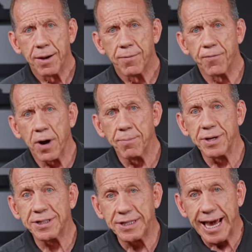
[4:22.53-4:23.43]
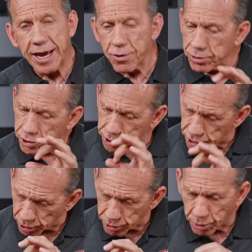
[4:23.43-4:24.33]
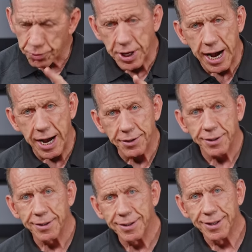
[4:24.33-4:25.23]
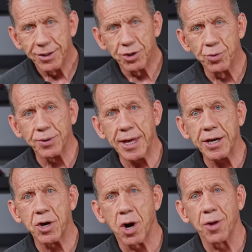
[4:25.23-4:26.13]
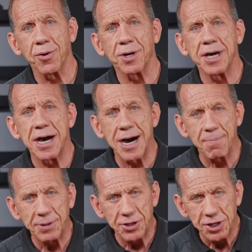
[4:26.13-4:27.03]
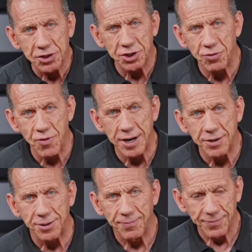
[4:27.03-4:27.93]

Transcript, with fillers: from the standard circle dot to what they call their competition reticle.